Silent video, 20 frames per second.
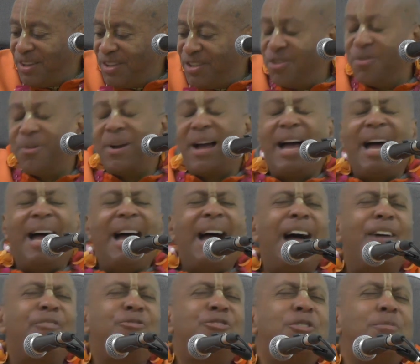You
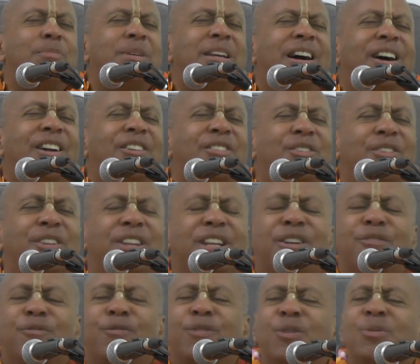have to be under the
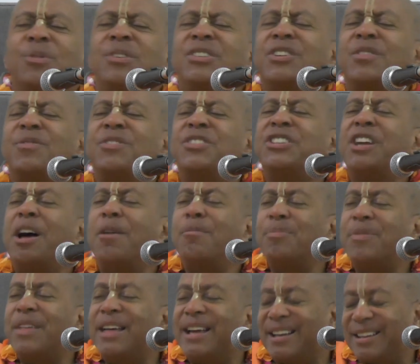influence of
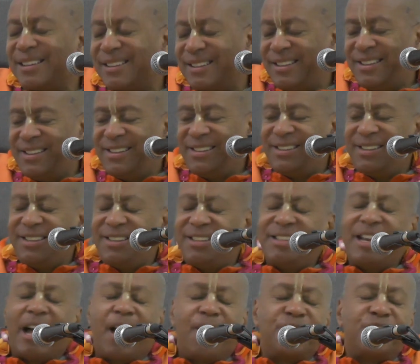something.
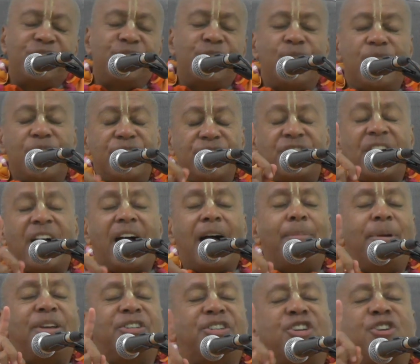Now it's your
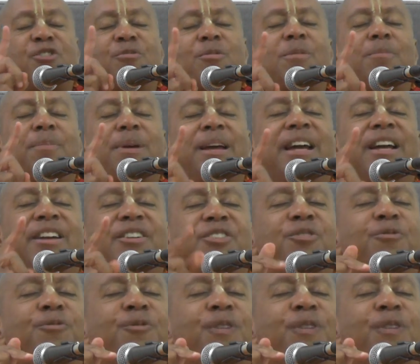job as a human being to